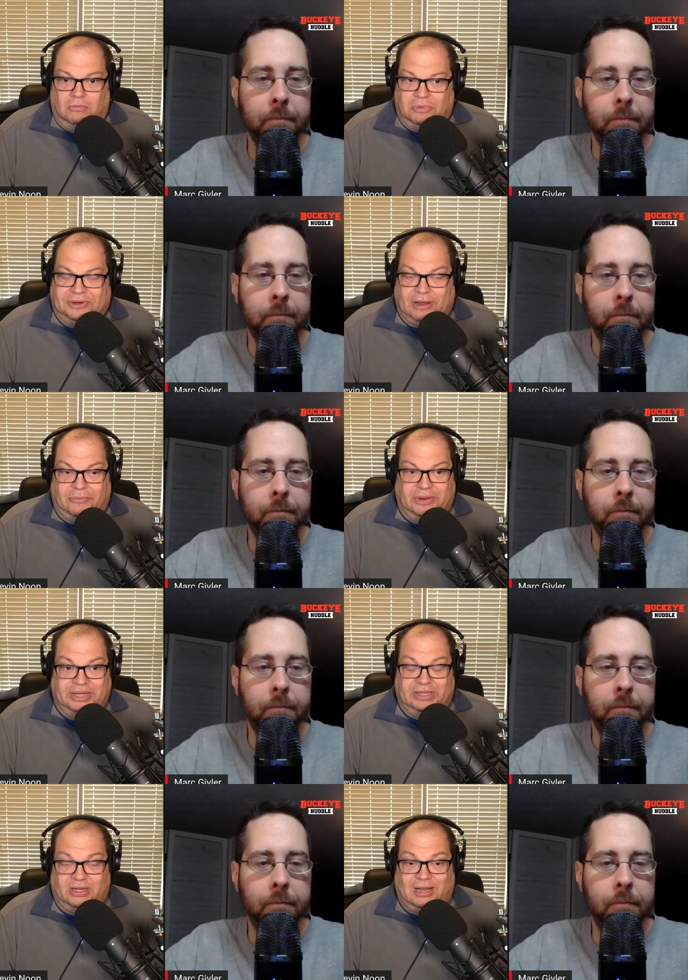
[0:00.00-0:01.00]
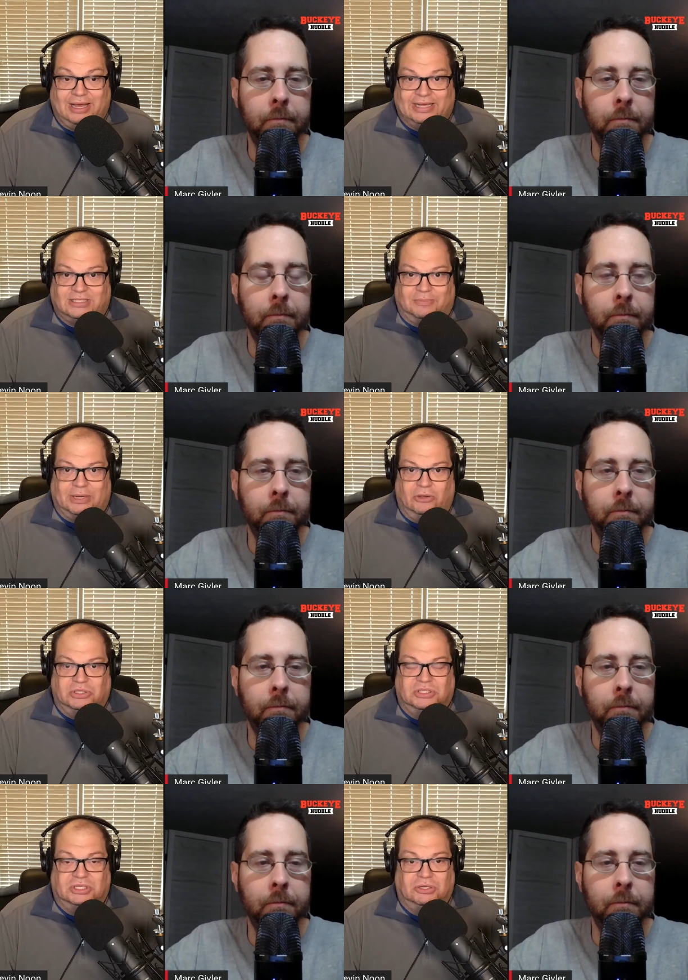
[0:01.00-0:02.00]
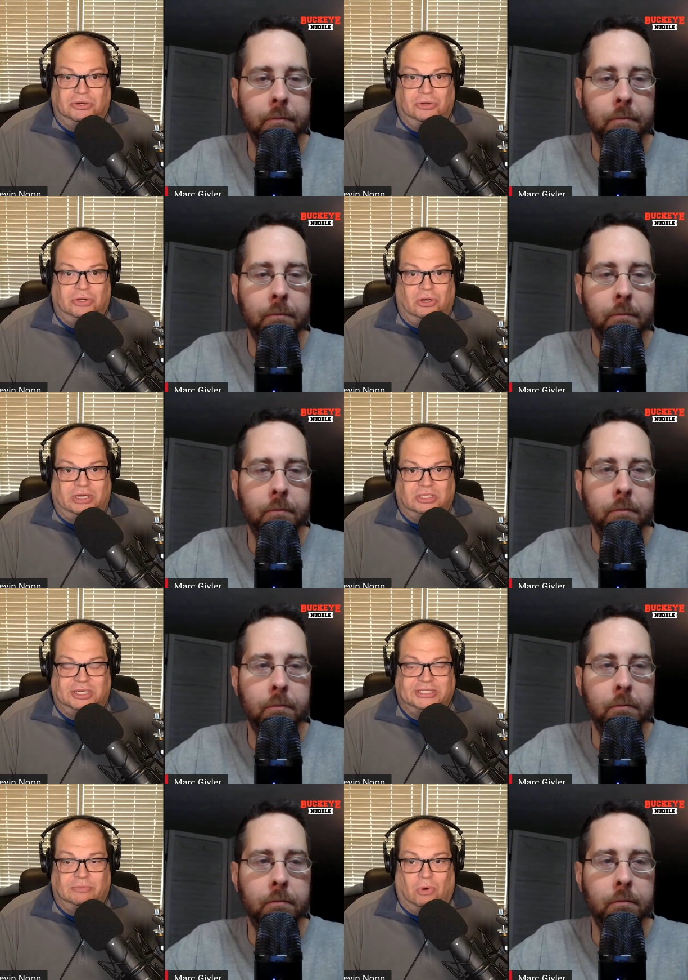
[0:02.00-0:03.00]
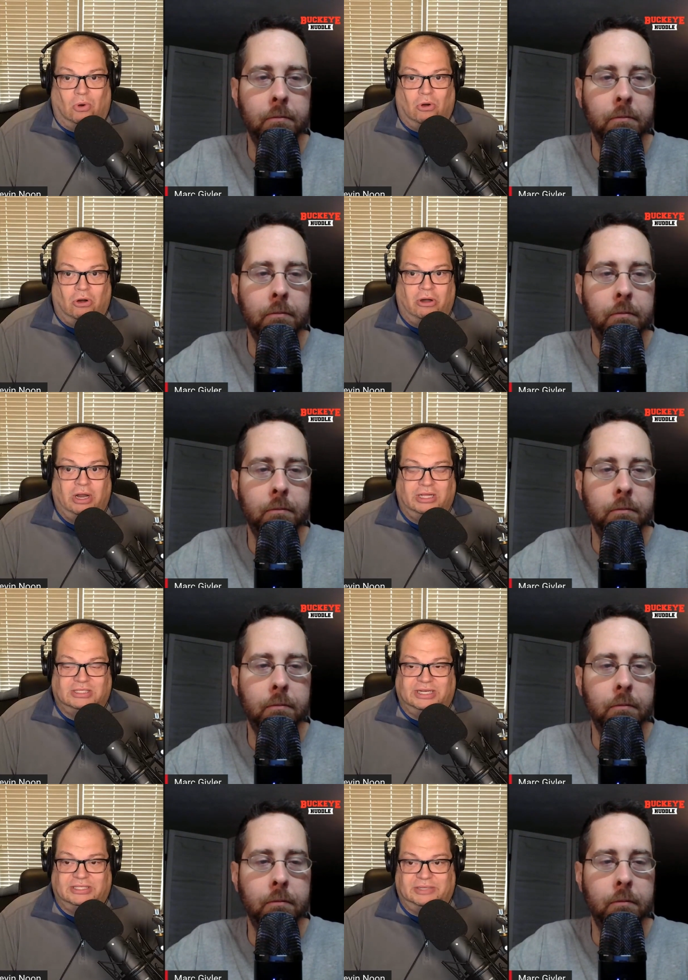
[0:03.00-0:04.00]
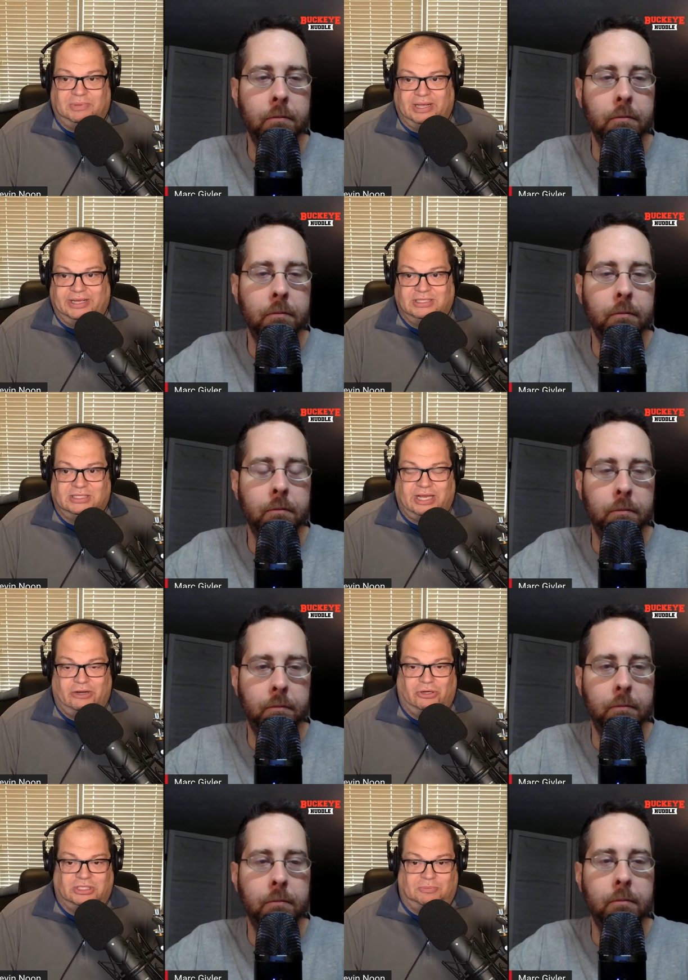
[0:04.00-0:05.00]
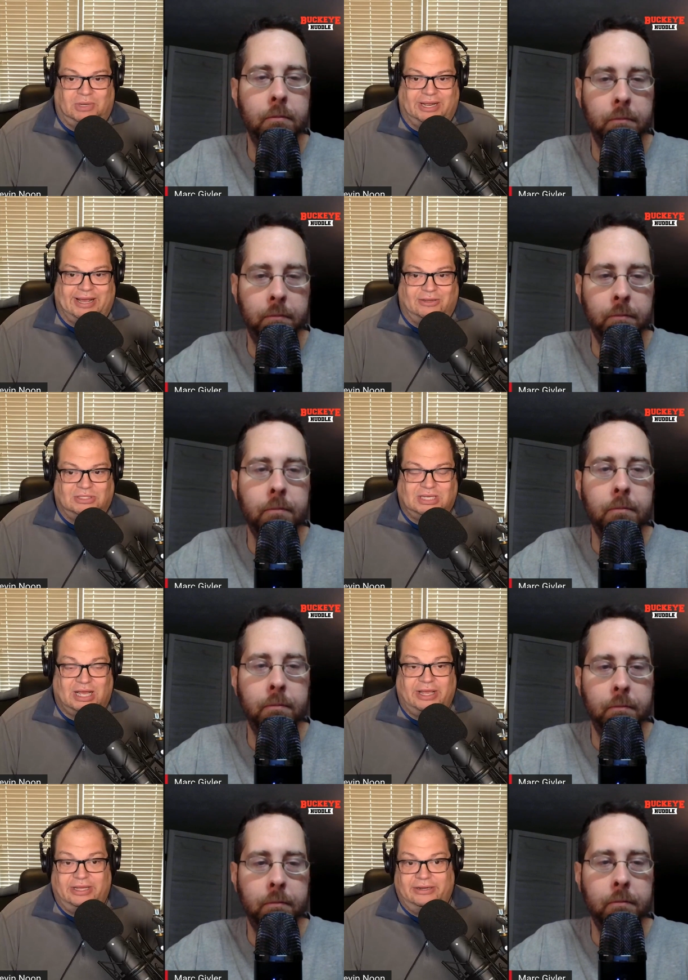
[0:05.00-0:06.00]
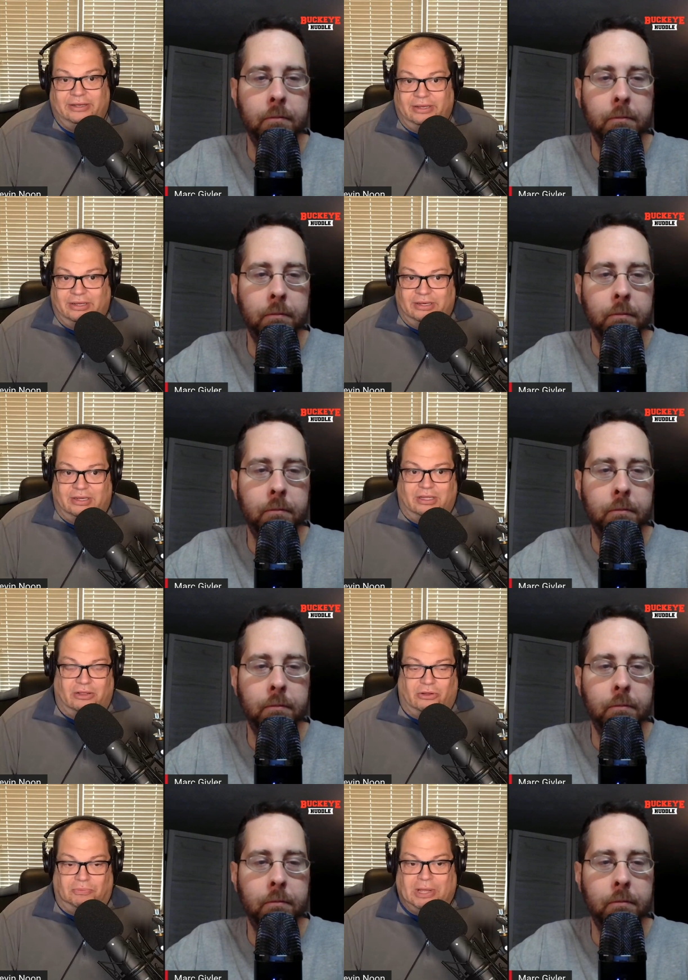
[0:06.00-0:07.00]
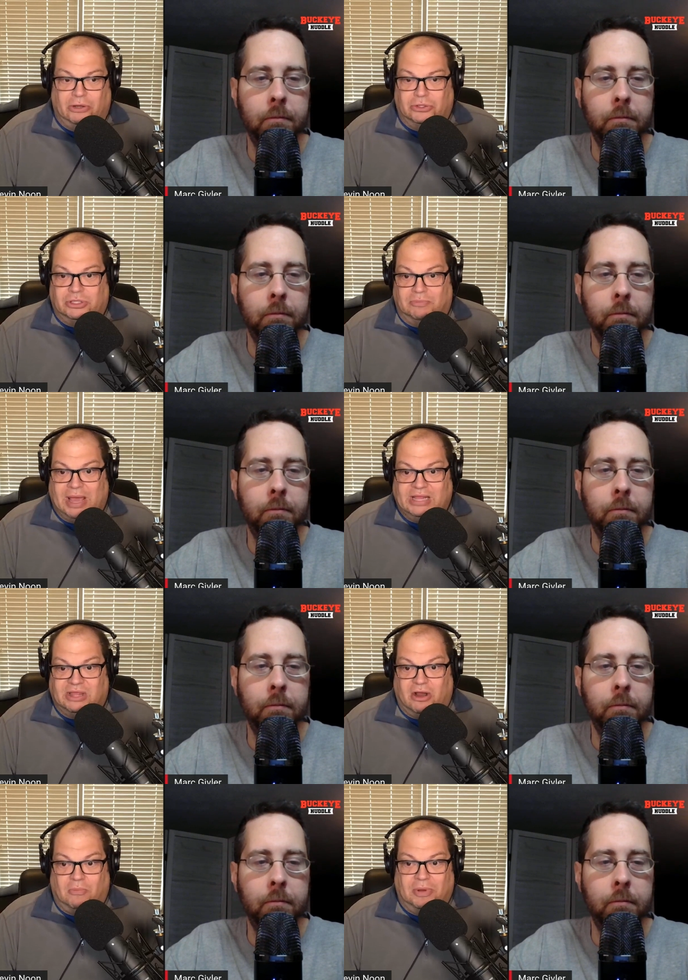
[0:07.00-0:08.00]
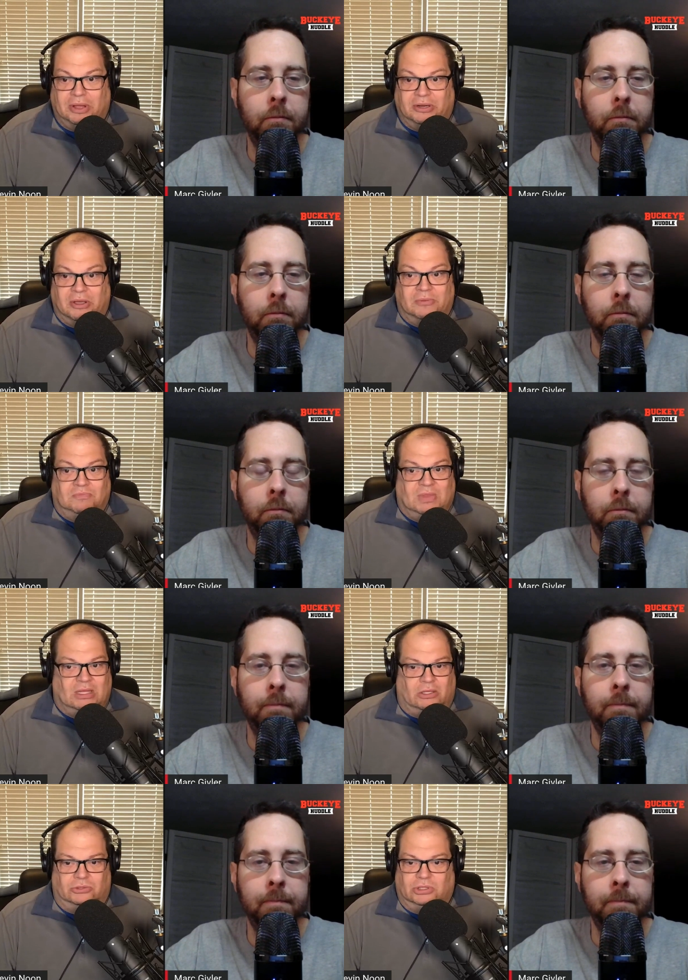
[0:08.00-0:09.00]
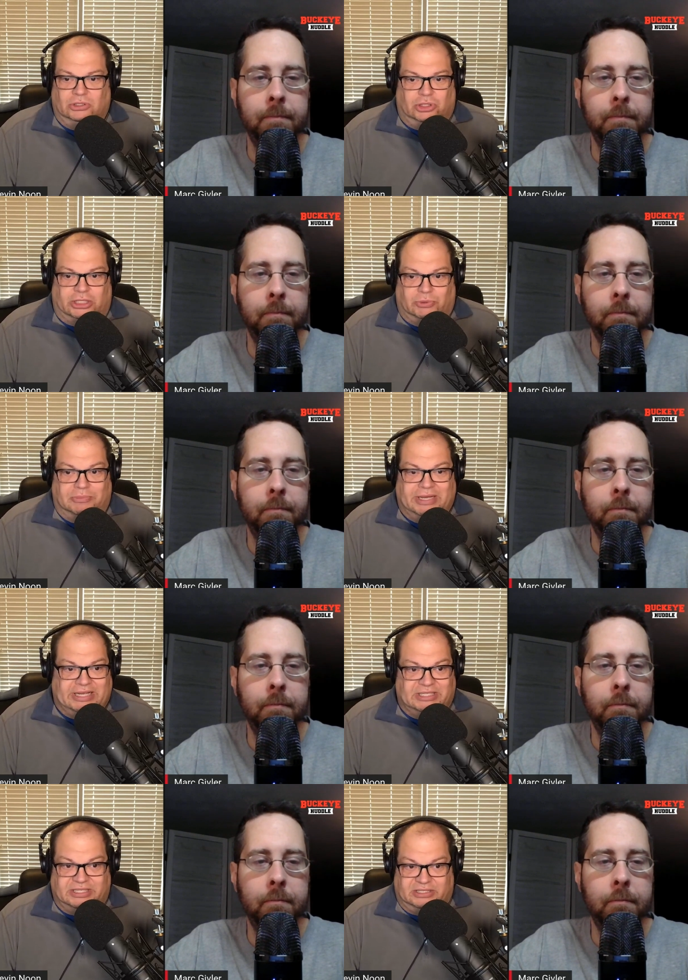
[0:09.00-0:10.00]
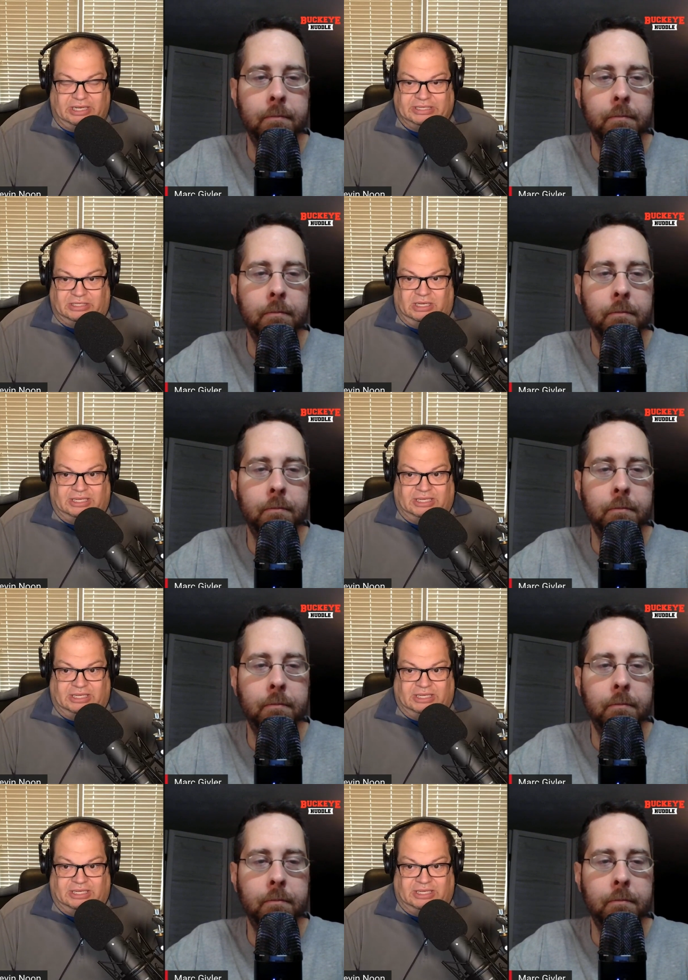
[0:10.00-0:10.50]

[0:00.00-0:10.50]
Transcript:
Speaker 1: but not really in the class. I mean, you can sit there and you can look at Jason Moore and say, does he play inside or does he play outside? Now there will be a good debate there, but you know, Joshua Mickens is is